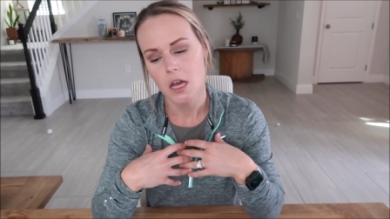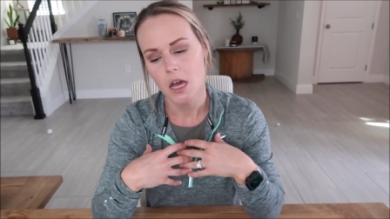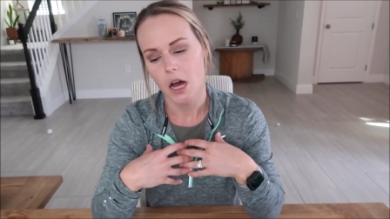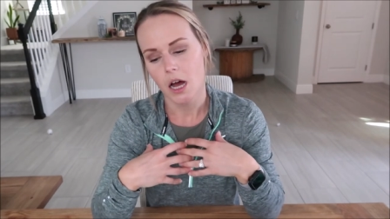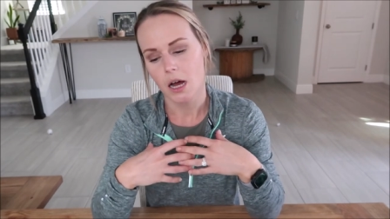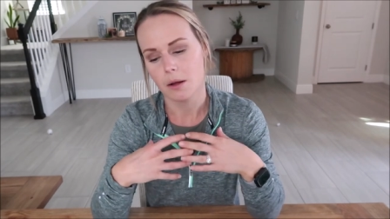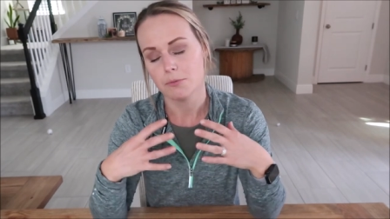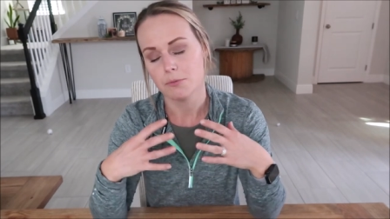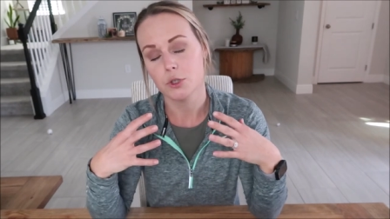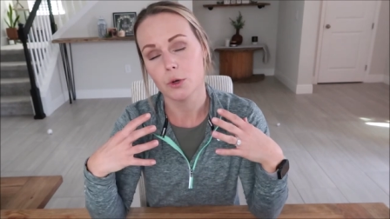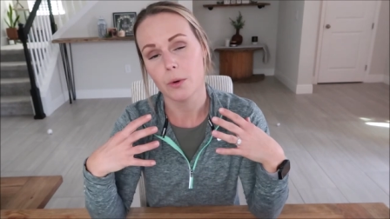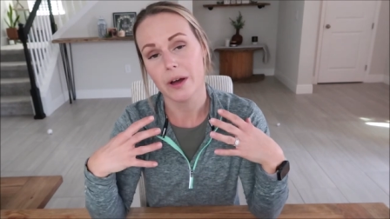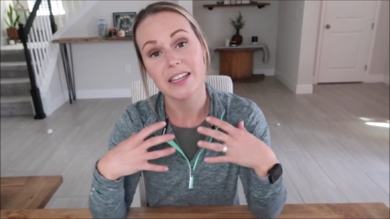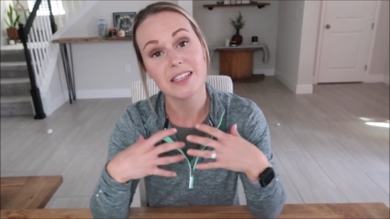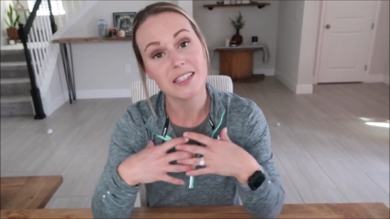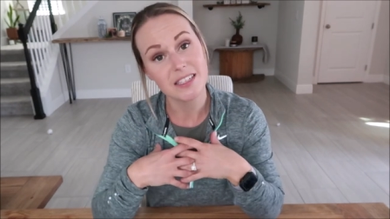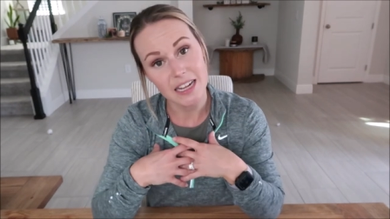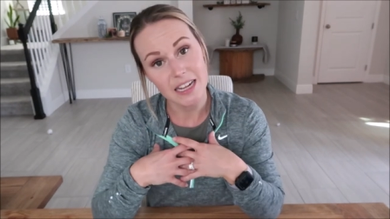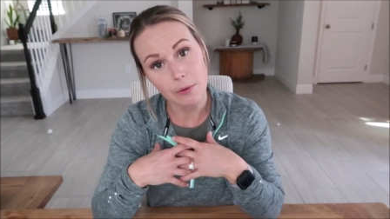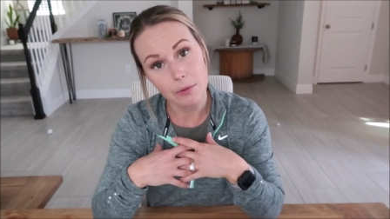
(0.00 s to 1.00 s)
Um, so I
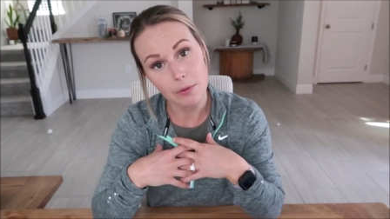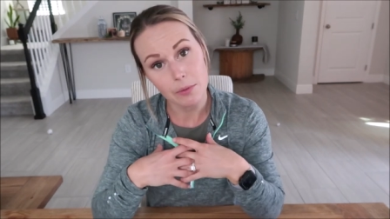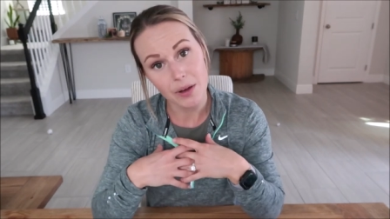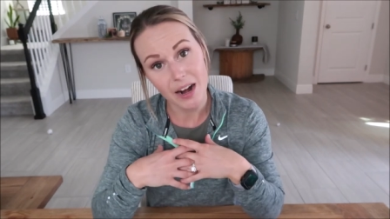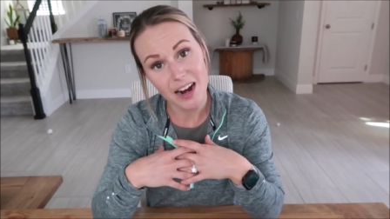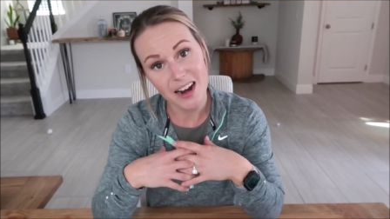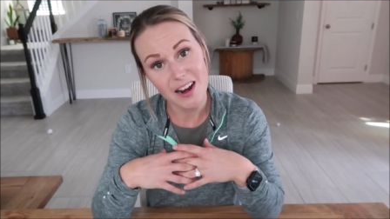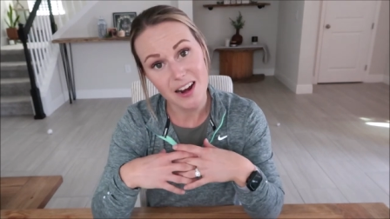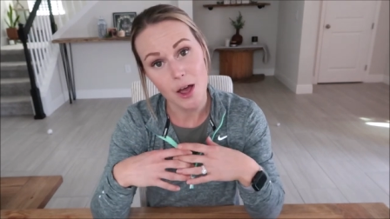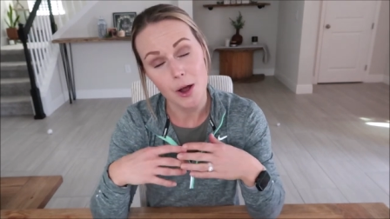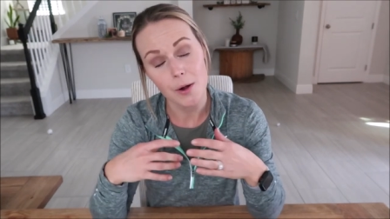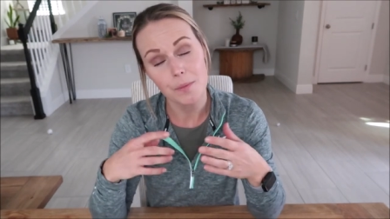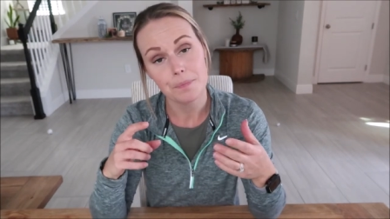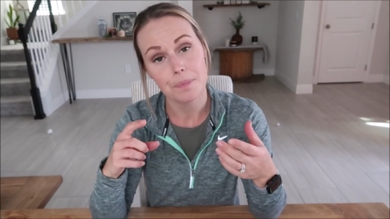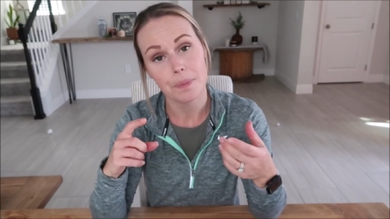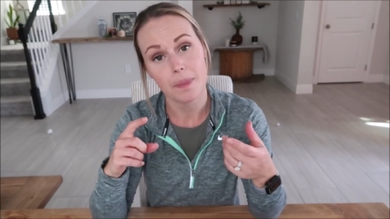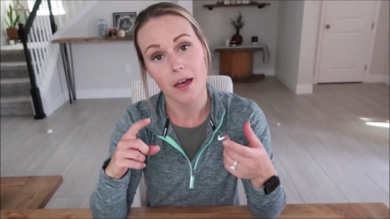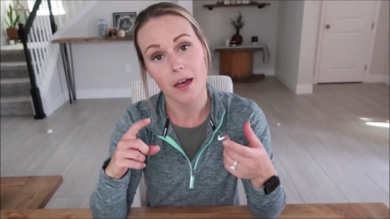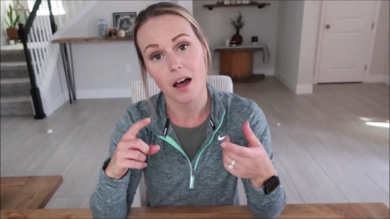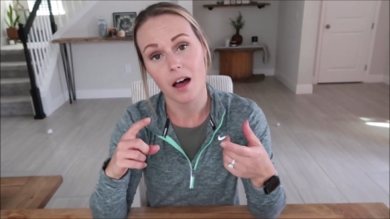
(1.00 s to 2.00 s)
stick with what I know.
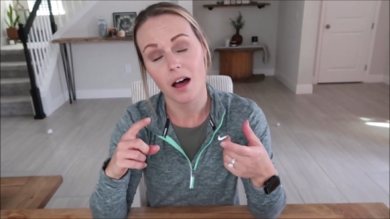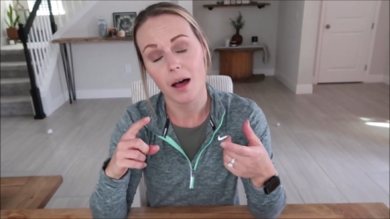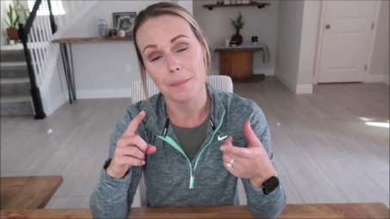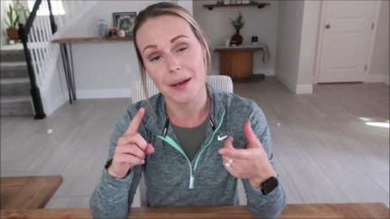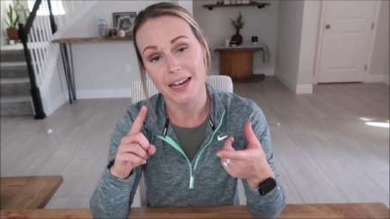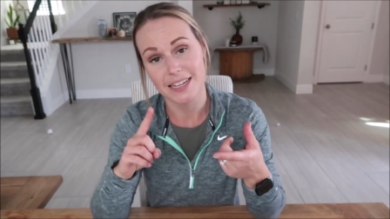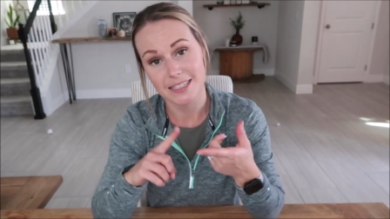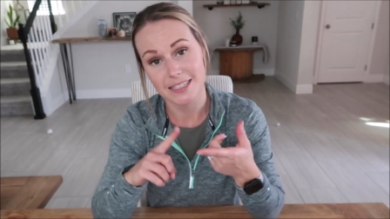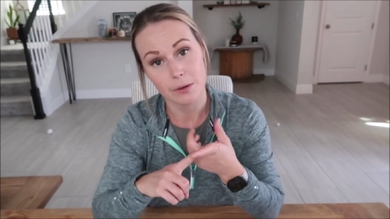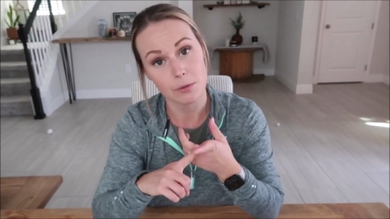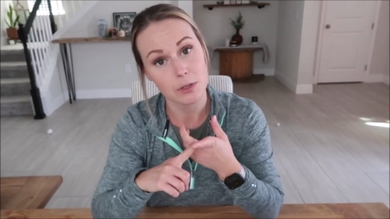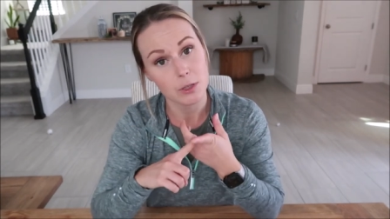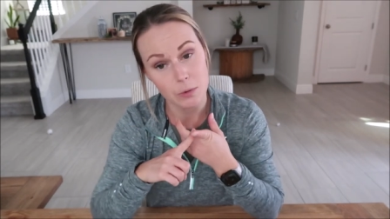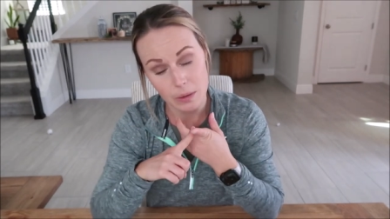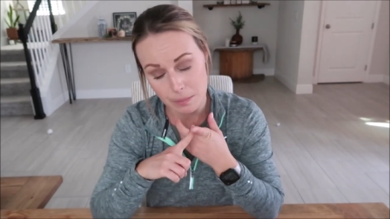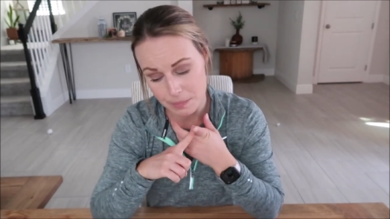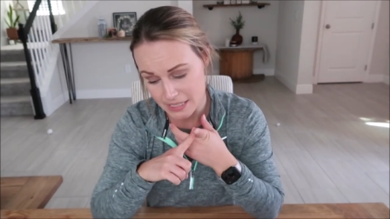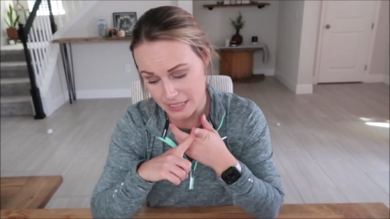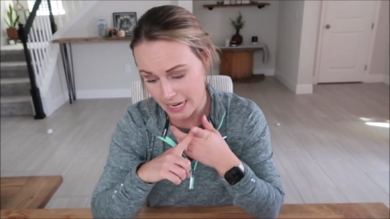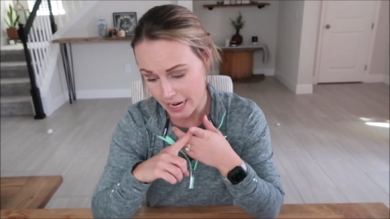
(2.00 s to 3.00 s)
Um, I stick with
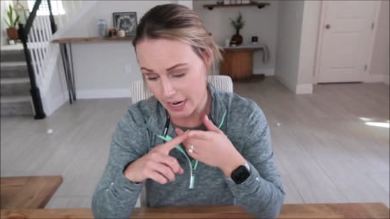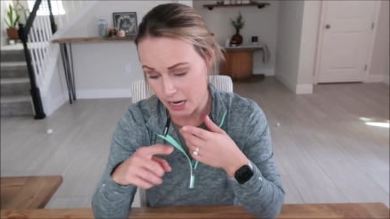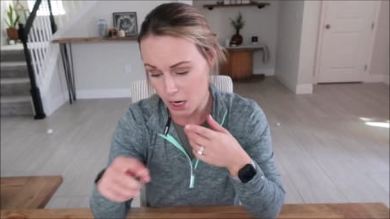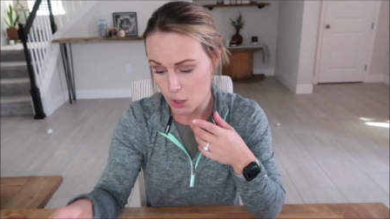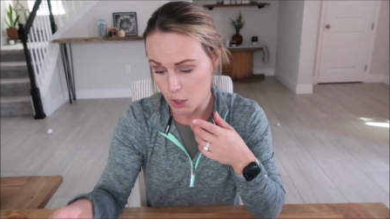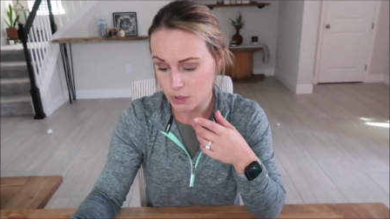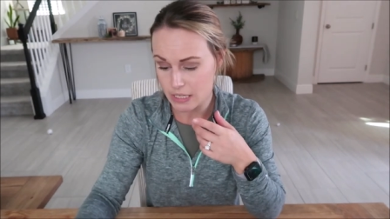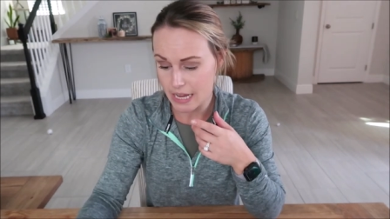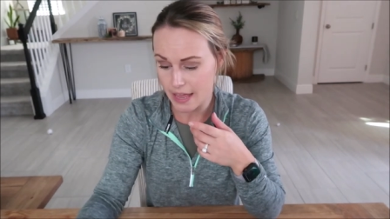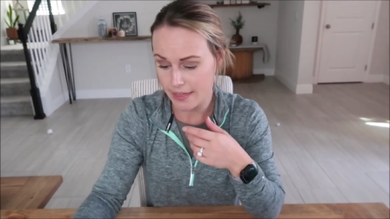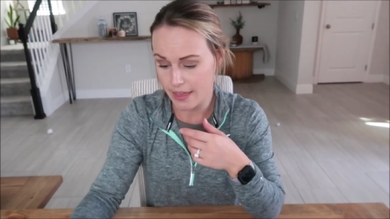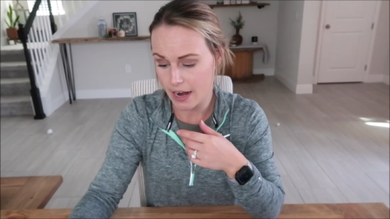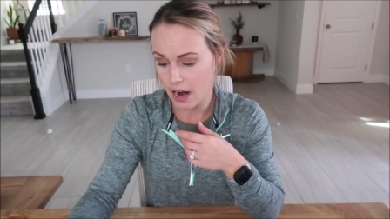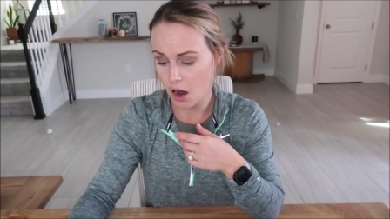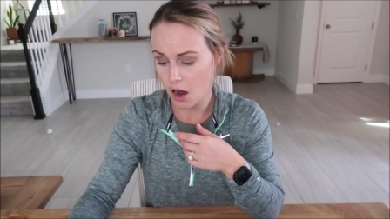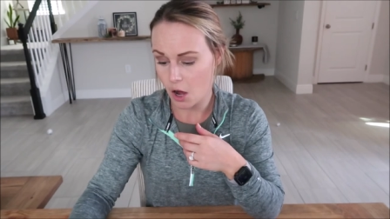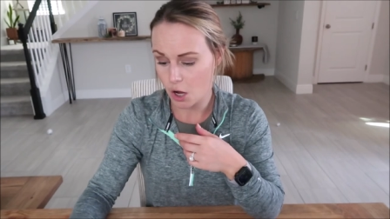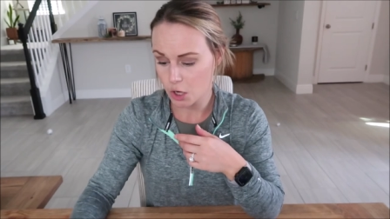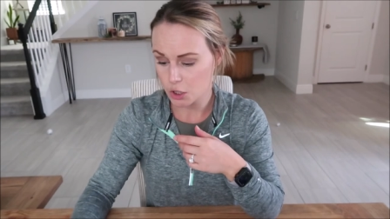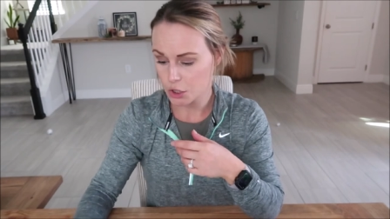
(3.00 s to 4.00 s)
sweet potatoes and then
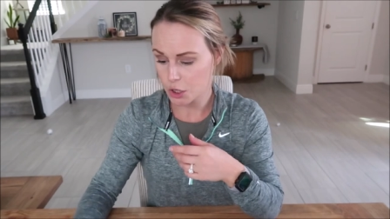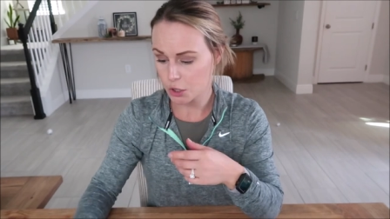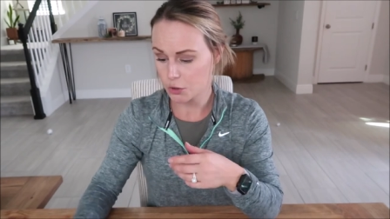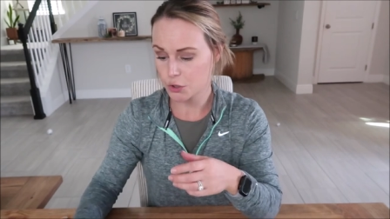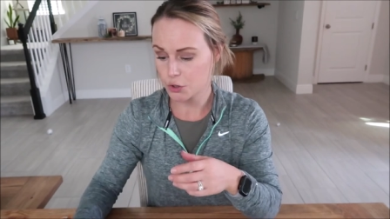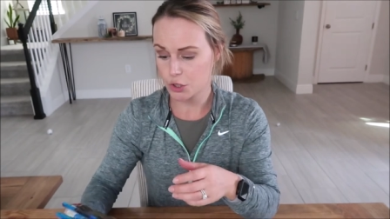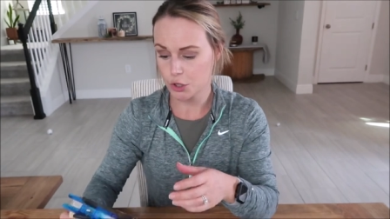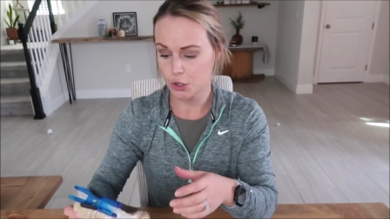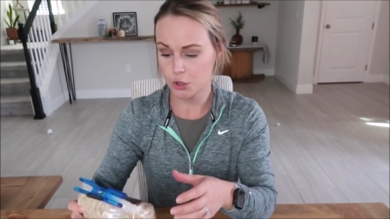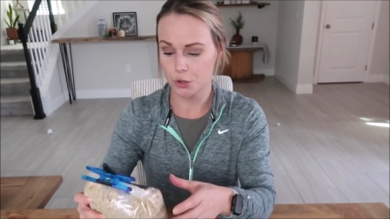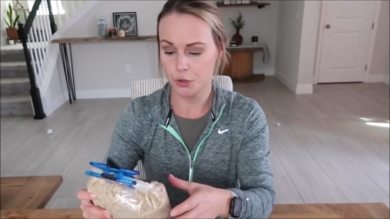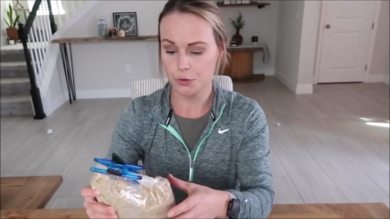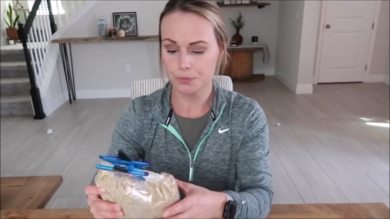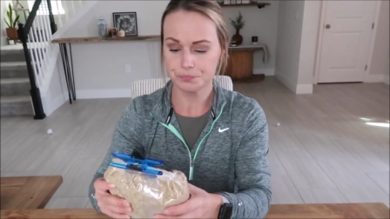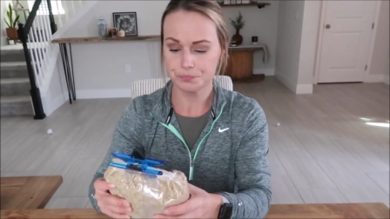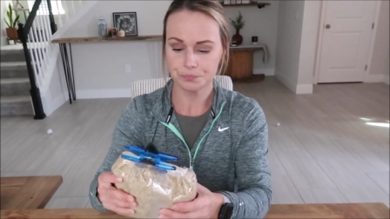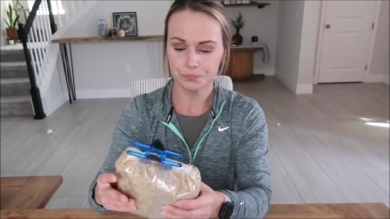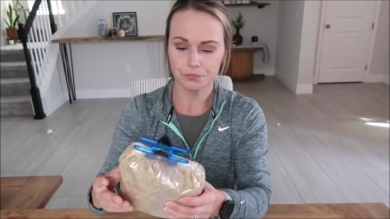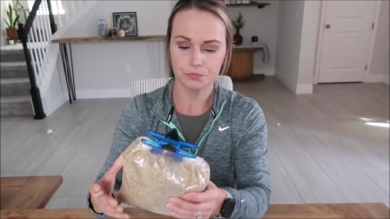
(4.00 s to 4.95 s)
I also do